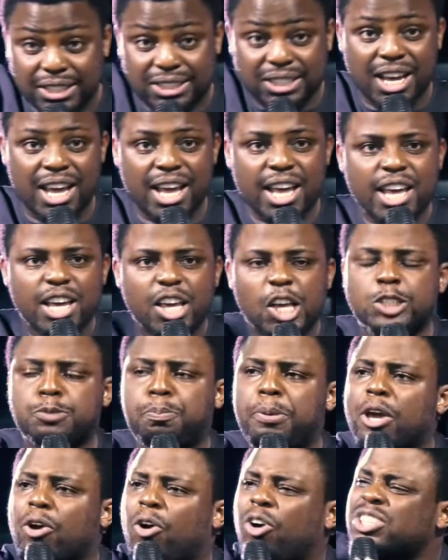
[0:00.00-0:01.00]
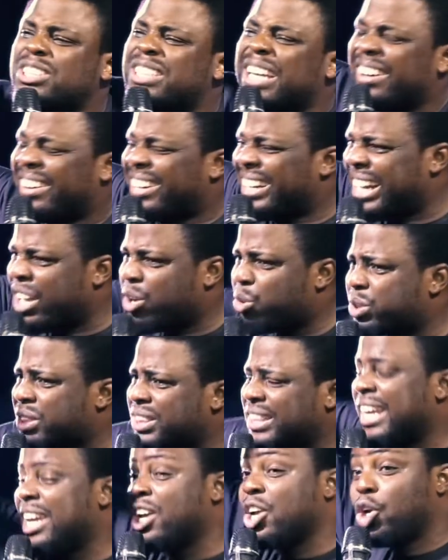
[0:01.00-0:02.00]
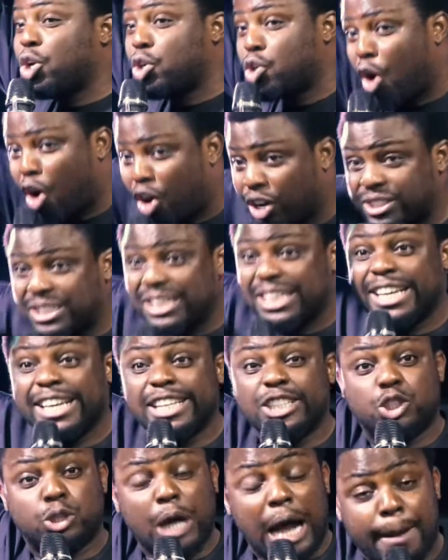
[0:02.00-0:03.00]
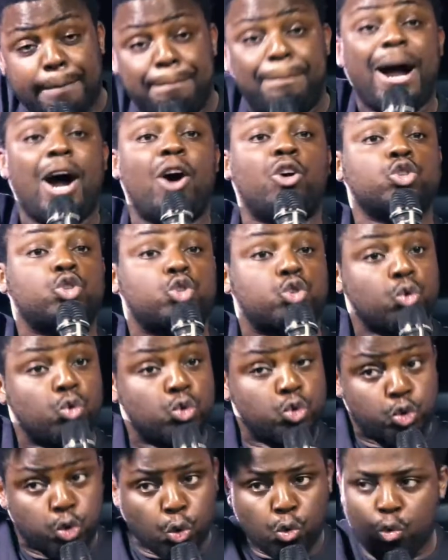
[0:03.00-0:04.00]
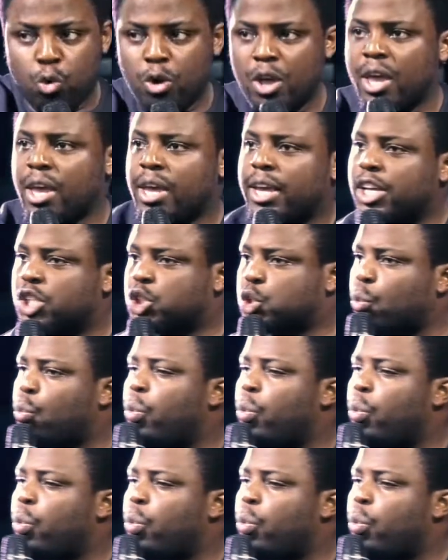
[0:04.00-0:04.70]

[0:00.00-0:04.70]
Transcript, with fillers: it is because the real thing God is about to do is